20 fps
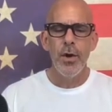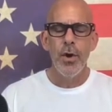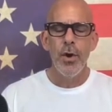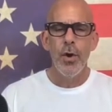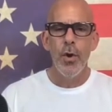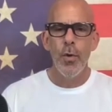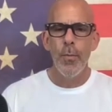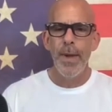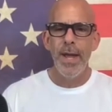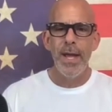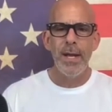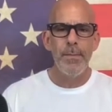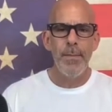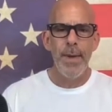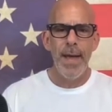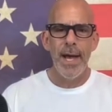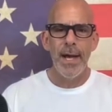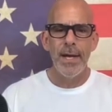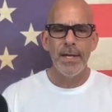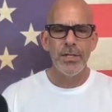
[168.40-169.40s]
homemade
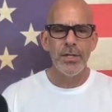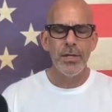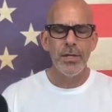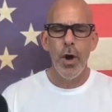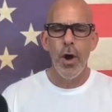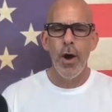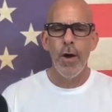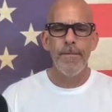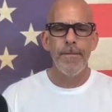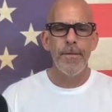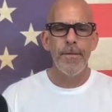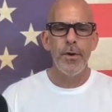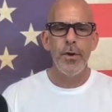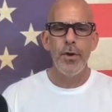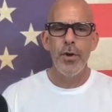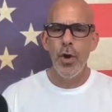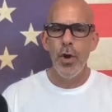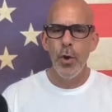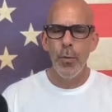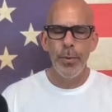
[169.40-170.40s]
masks offer
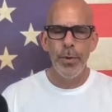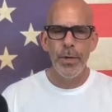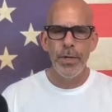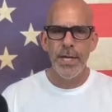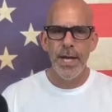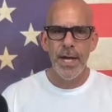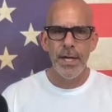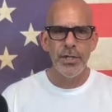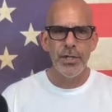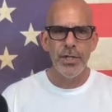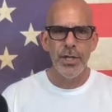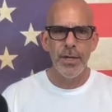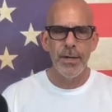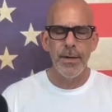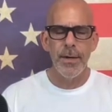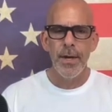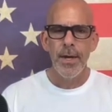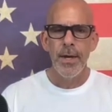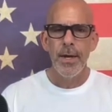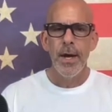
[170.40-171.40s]
no protection
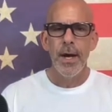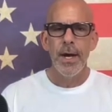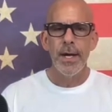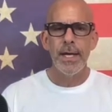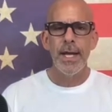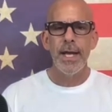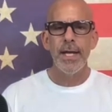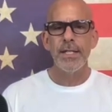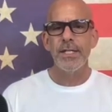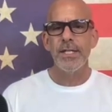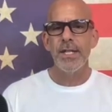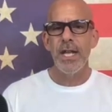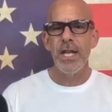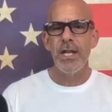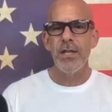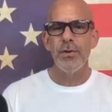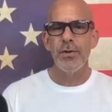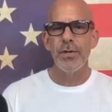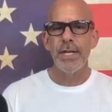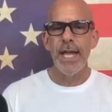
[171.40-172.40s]
against
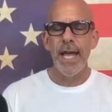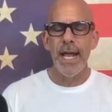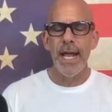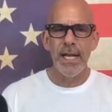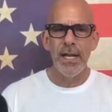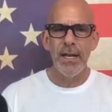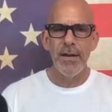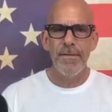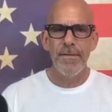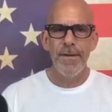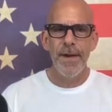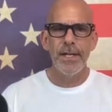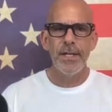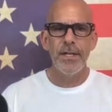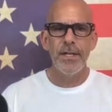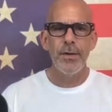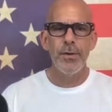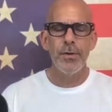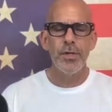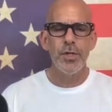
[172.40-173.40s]
either getting
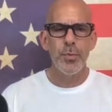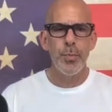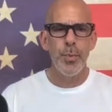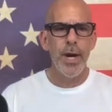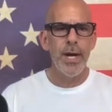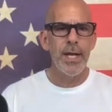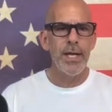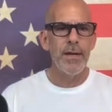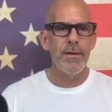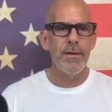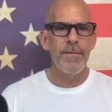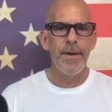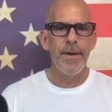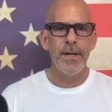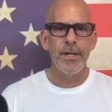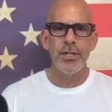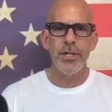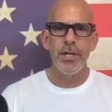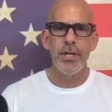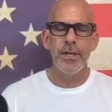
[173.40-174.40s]
infected or spreading
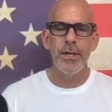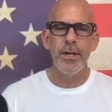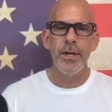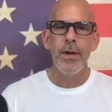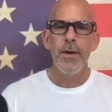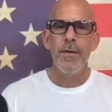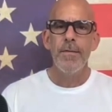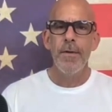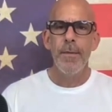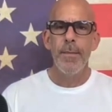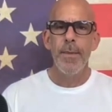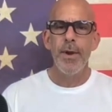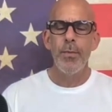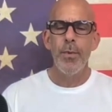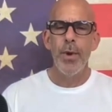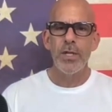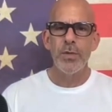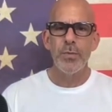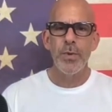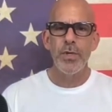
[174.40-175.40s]
infection from a
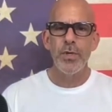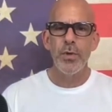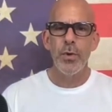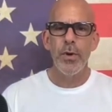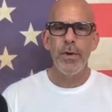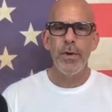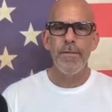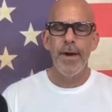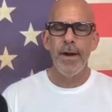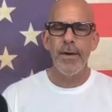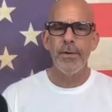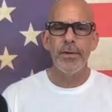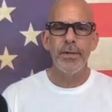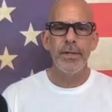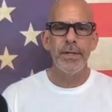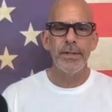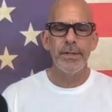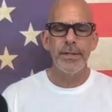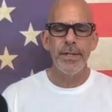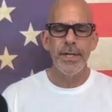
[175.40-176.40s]
respiratory viral
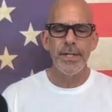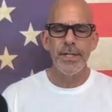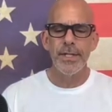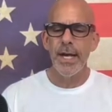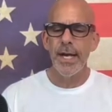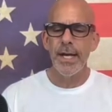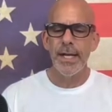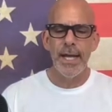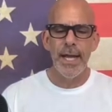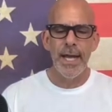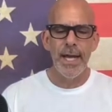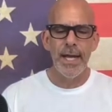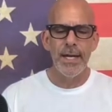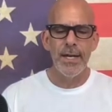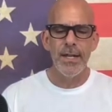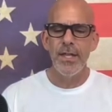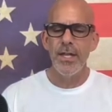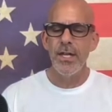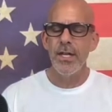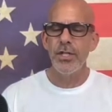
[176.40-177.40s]
illness. Again,
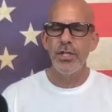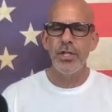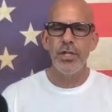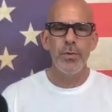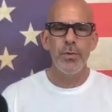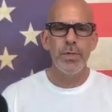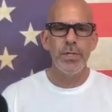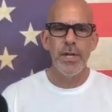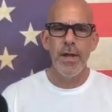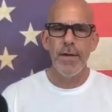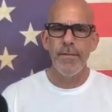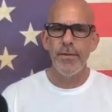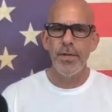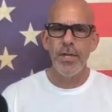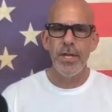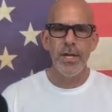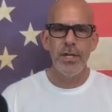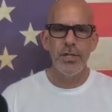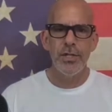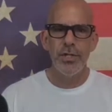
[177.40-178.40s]
the issue is never
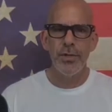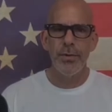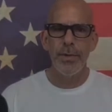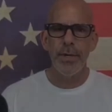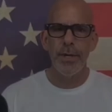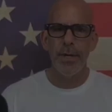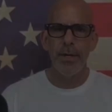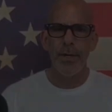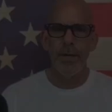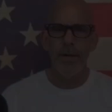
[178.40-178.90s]
the issue here.